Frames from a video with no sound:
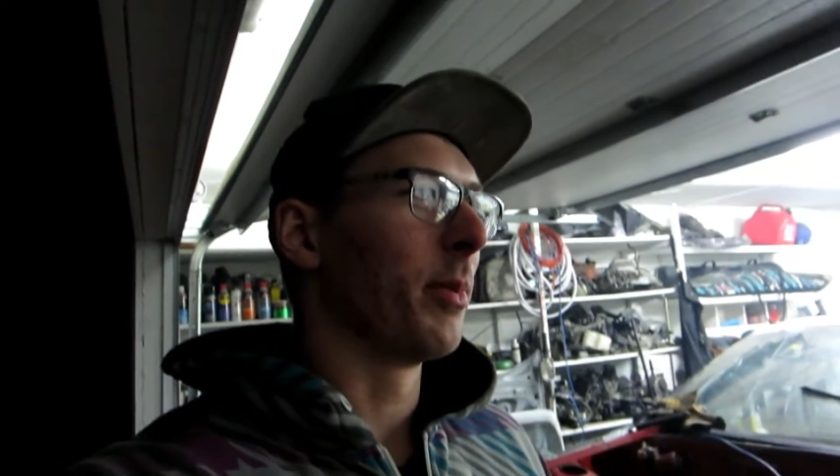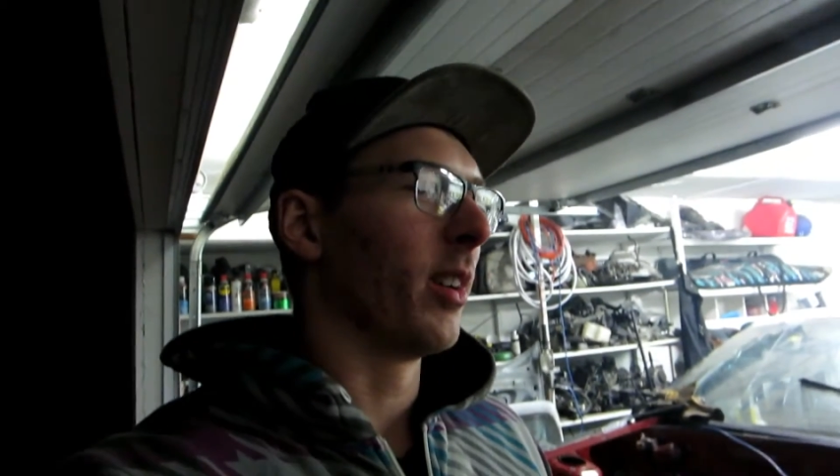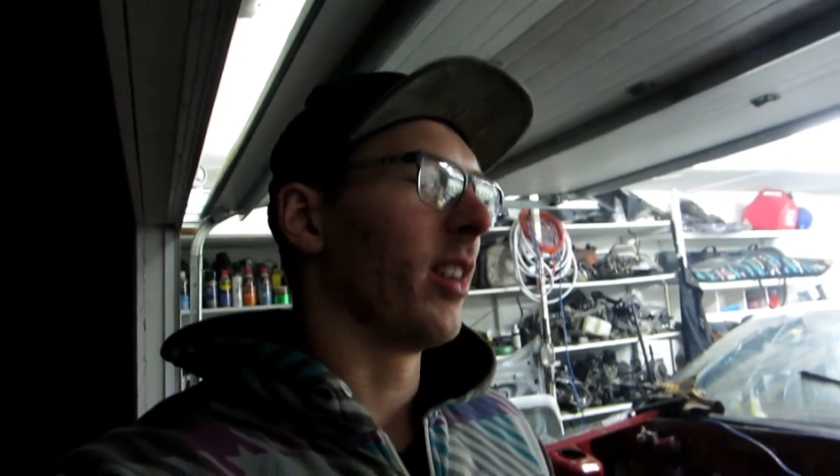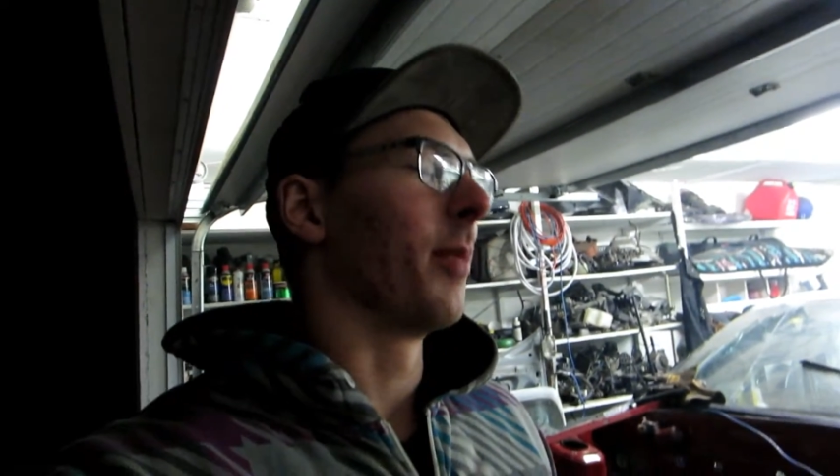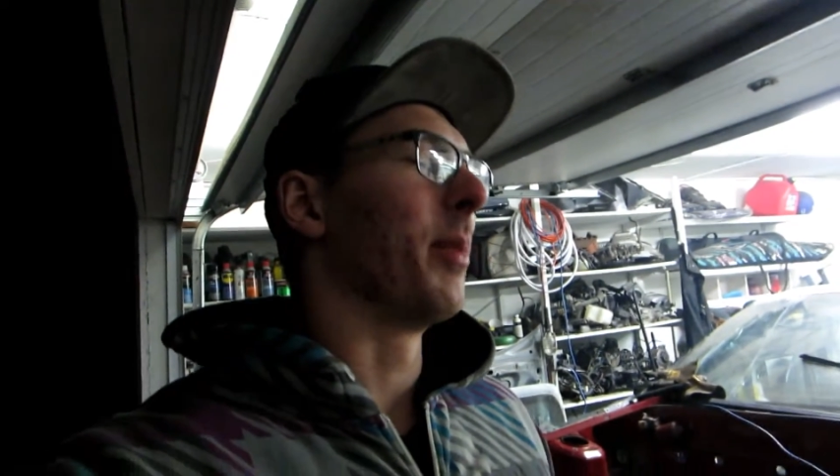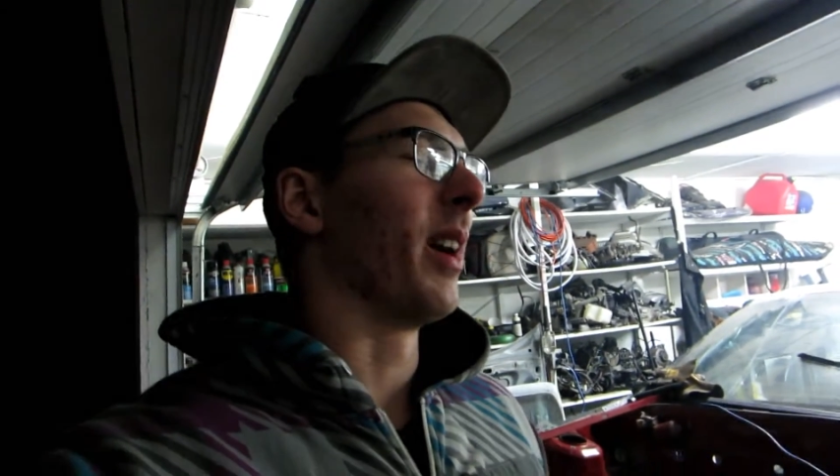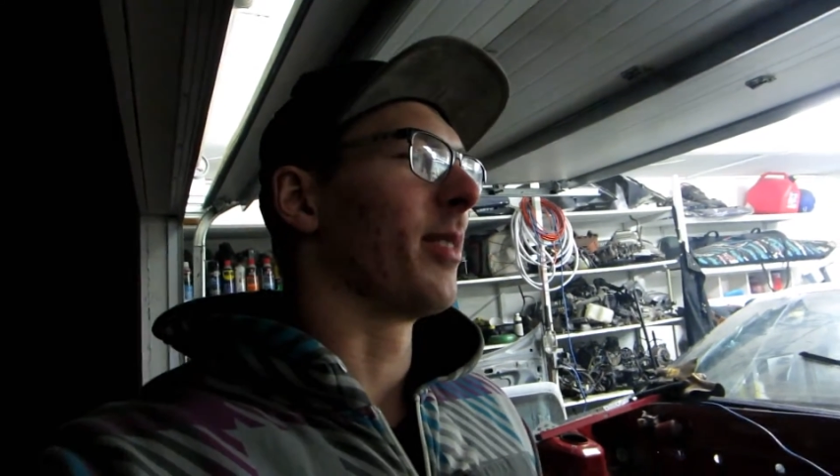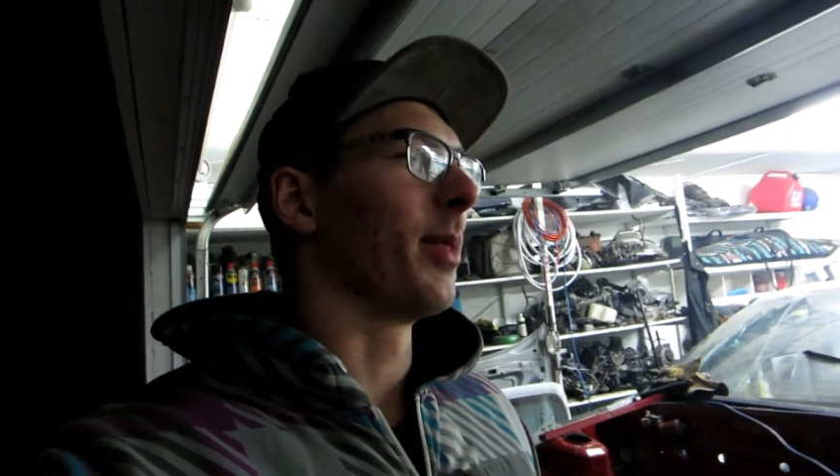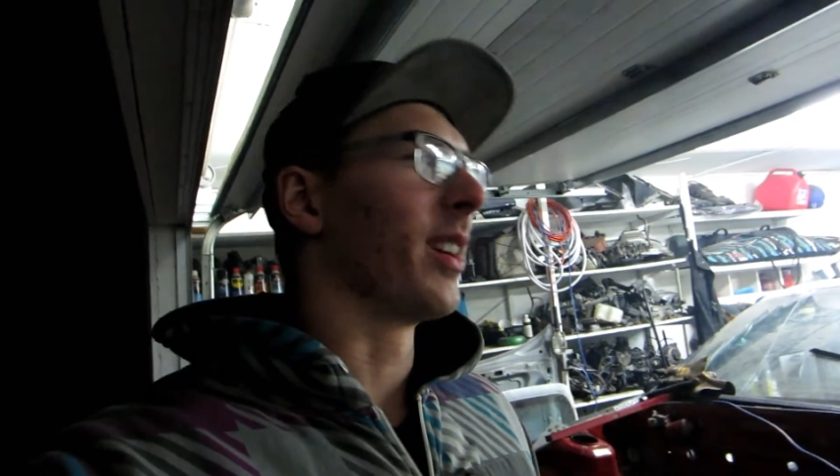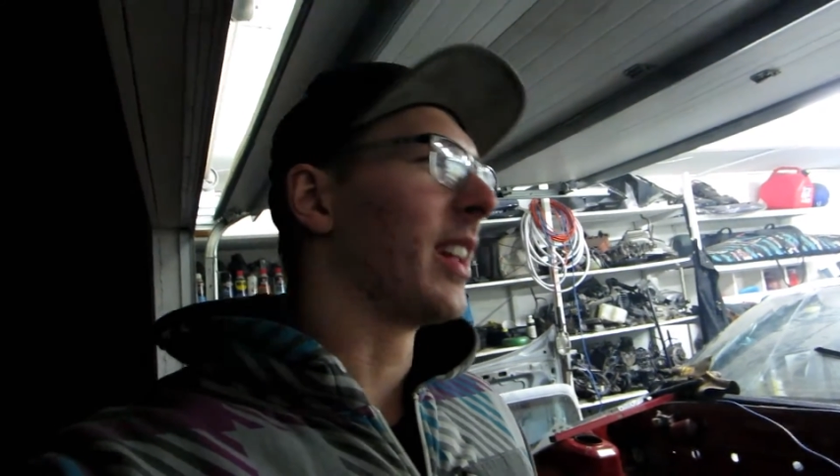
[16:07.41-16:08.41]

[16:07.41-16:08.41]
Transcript: or not bash bar.